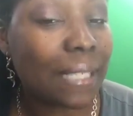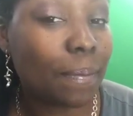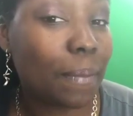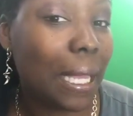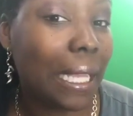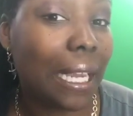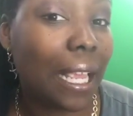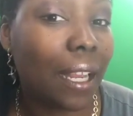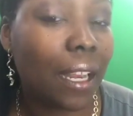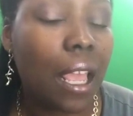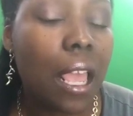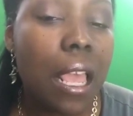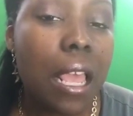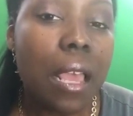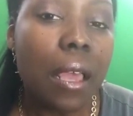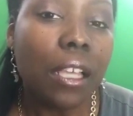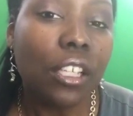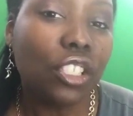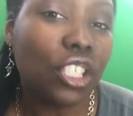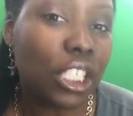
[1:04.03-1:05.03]
minute
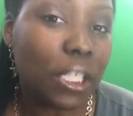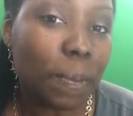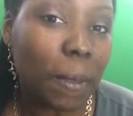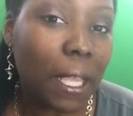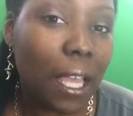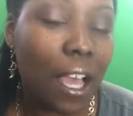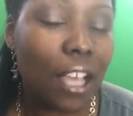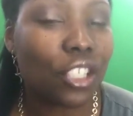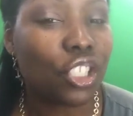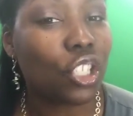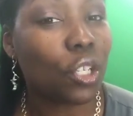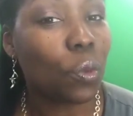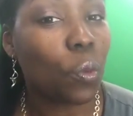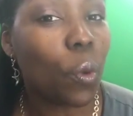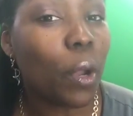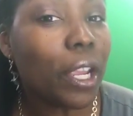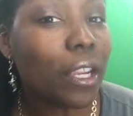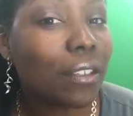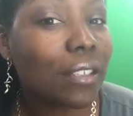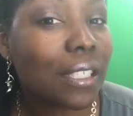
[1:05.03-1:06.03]
just because she
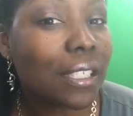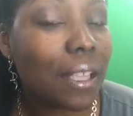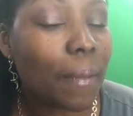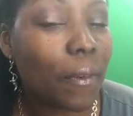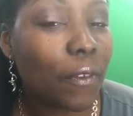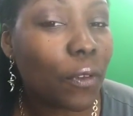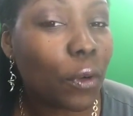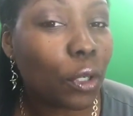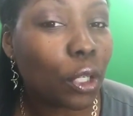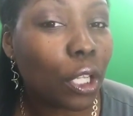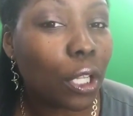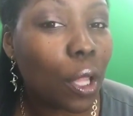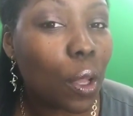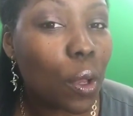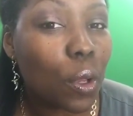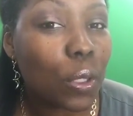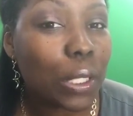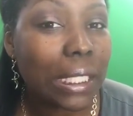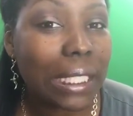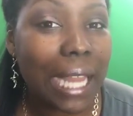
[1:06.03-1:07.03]
wears some of her
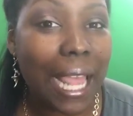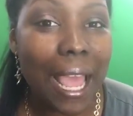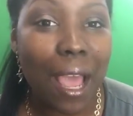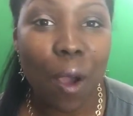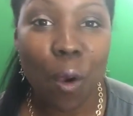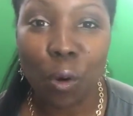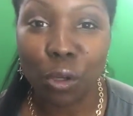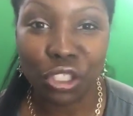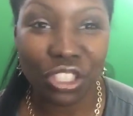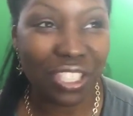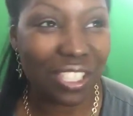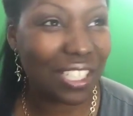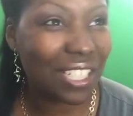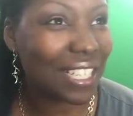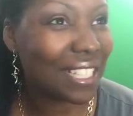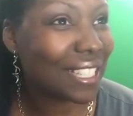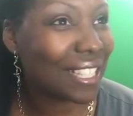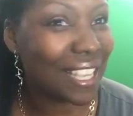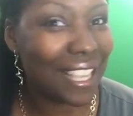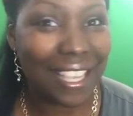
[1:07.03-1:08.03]
clothes now or she
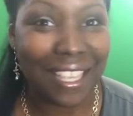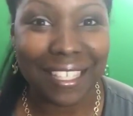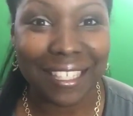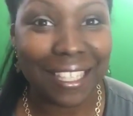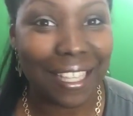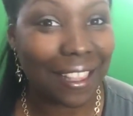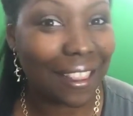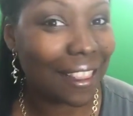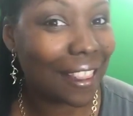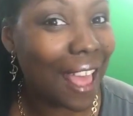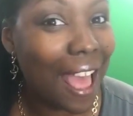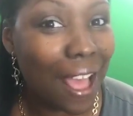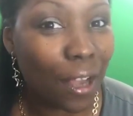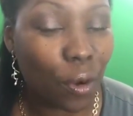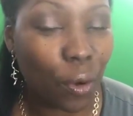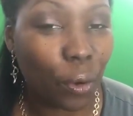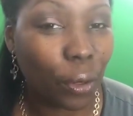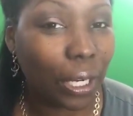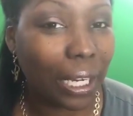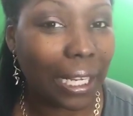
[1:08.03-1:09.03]
just isn't that
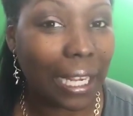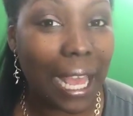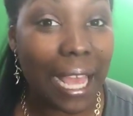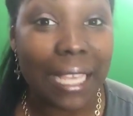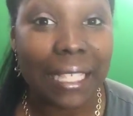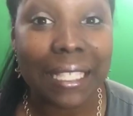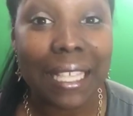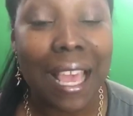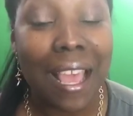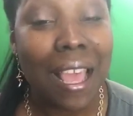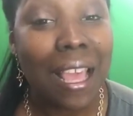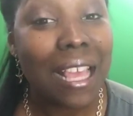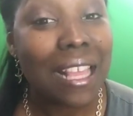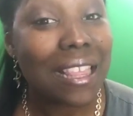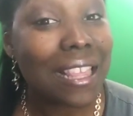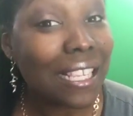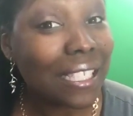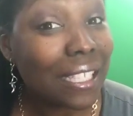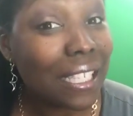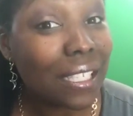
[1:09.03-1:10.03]
organized.
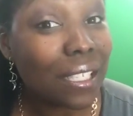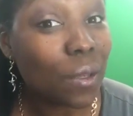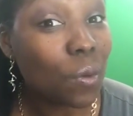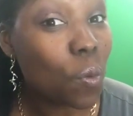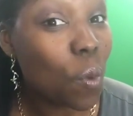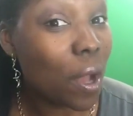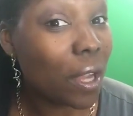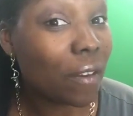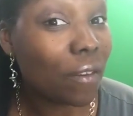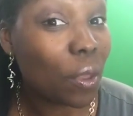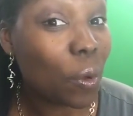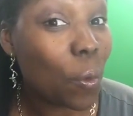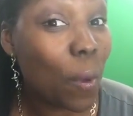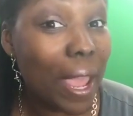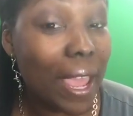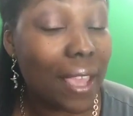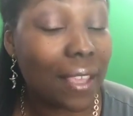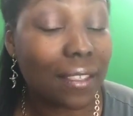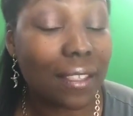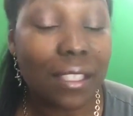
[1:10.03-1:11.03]
This is one of the
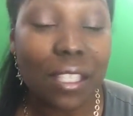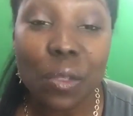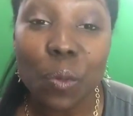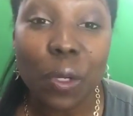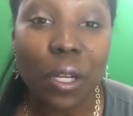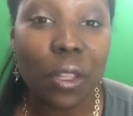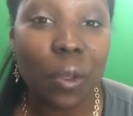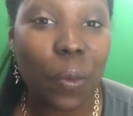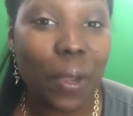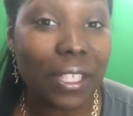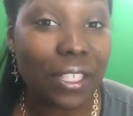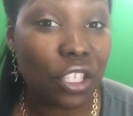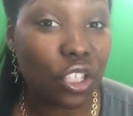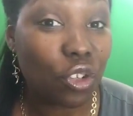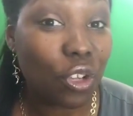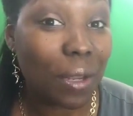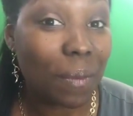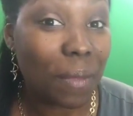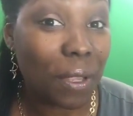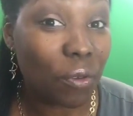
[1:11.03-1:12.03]
ways that you
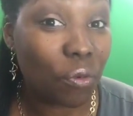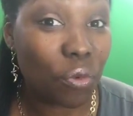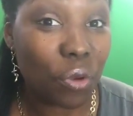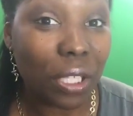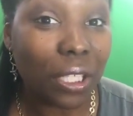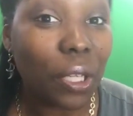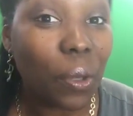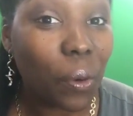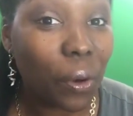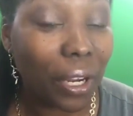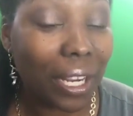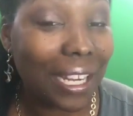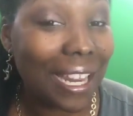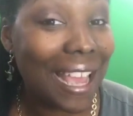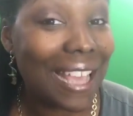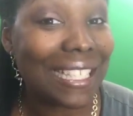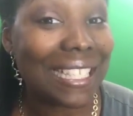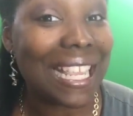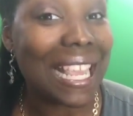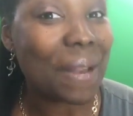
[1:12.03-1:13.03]
can be really
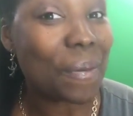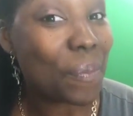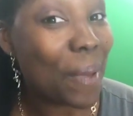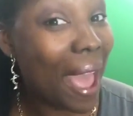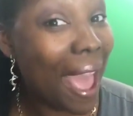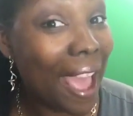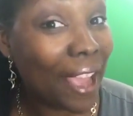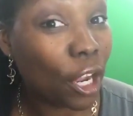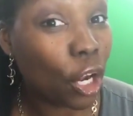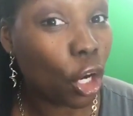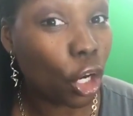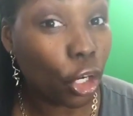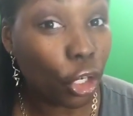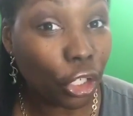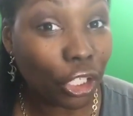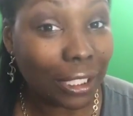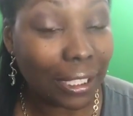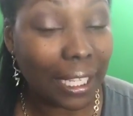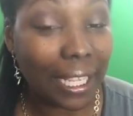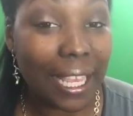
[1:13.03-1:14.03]
organized and pack
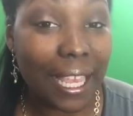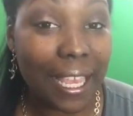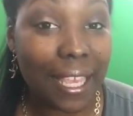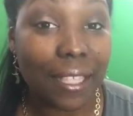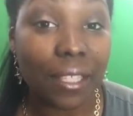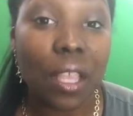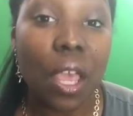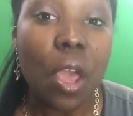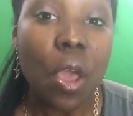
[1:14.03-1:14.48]
early is